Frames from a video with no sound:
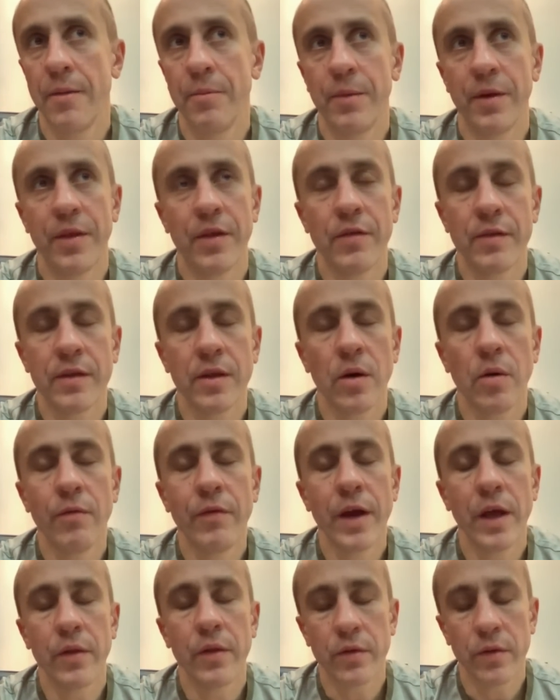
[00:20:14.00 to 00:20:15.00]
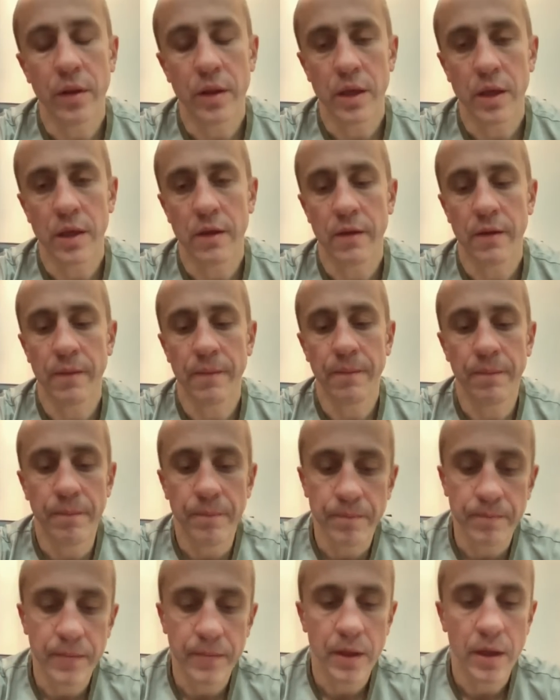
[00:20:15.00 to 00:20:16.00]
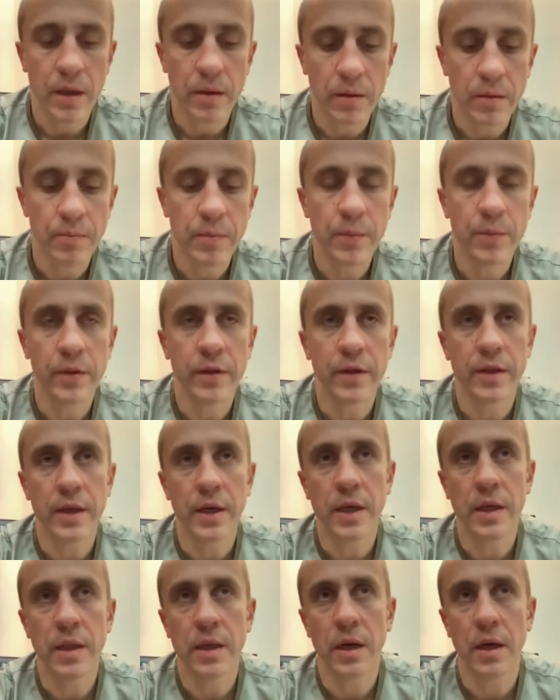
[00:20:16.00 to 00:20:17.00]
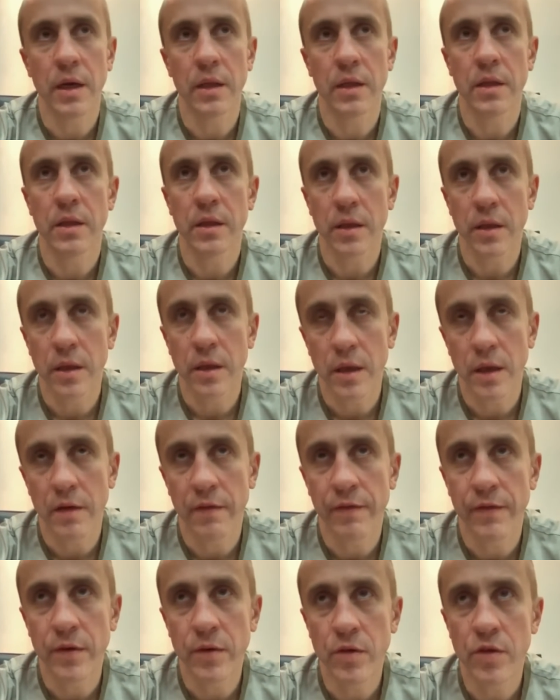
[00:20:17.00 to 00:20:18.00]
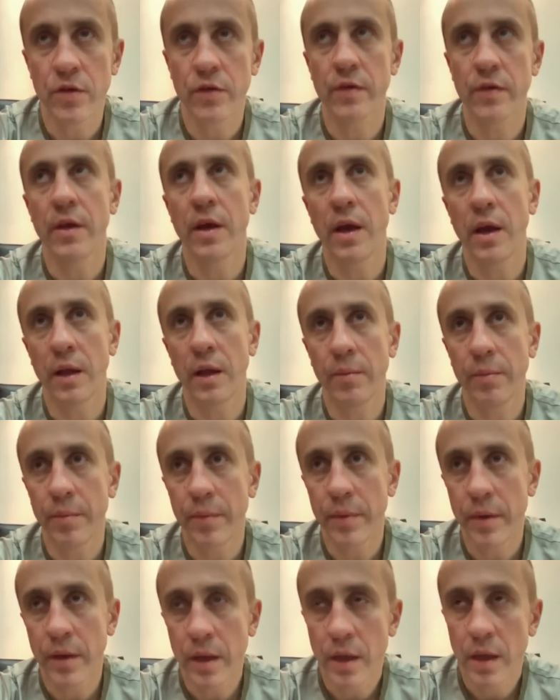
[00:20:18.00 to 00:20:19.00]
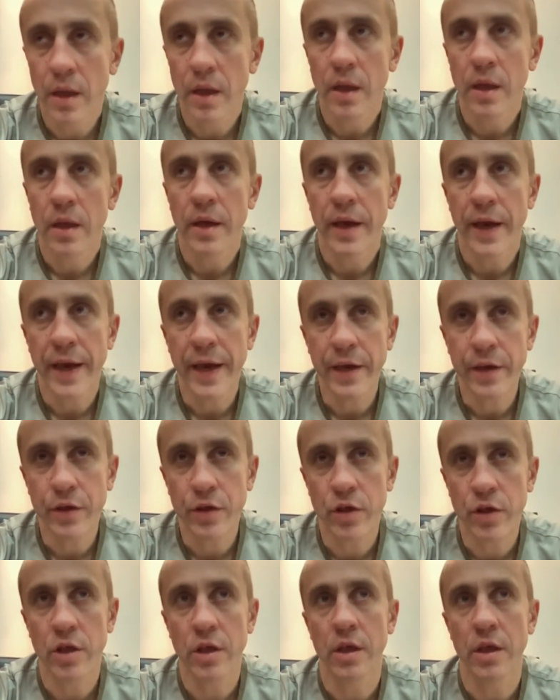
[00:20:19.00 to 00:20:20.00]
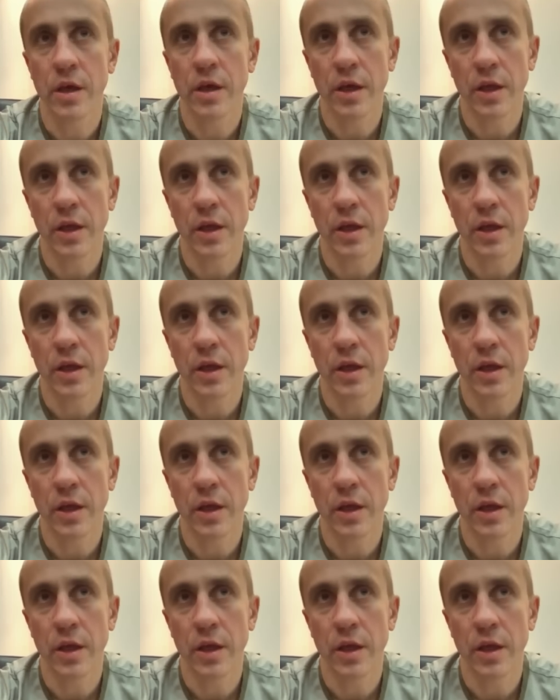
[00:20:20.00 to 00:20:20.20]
but there is no value in this. people say that futures help hedge,